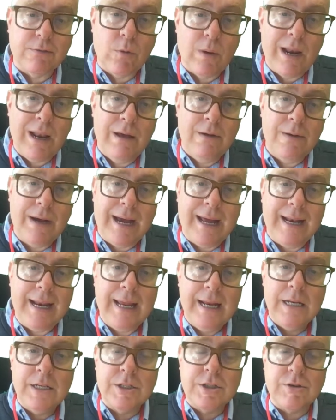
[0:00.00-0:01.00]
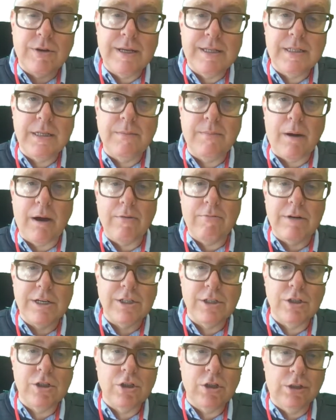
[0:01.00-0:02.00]
Coelho and illustrated by
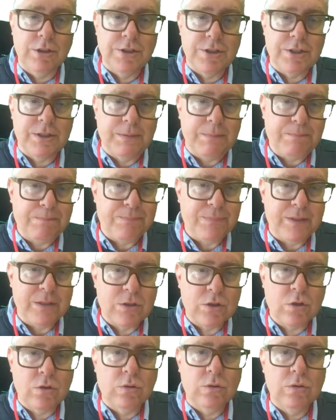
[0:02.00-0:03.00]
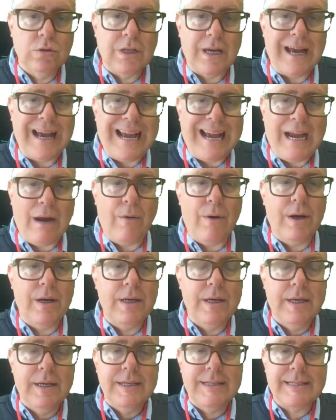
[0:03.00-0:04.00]
Richard Johnson. It's called Our
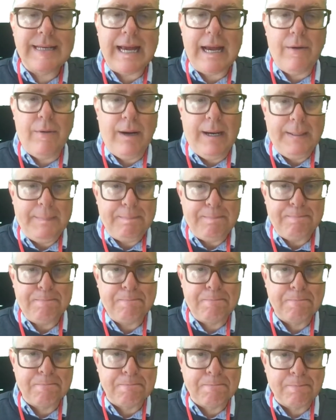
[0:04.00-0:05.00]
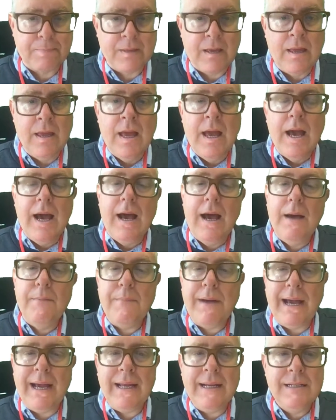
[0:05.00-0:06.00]
Tower.
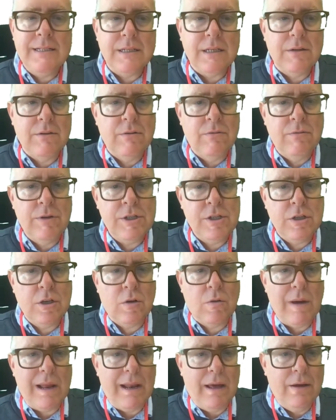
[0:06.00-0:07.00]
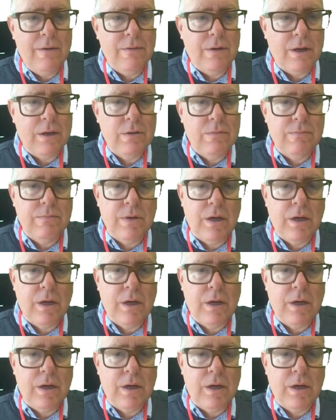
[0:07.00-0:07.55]
And Joseph Coelho, you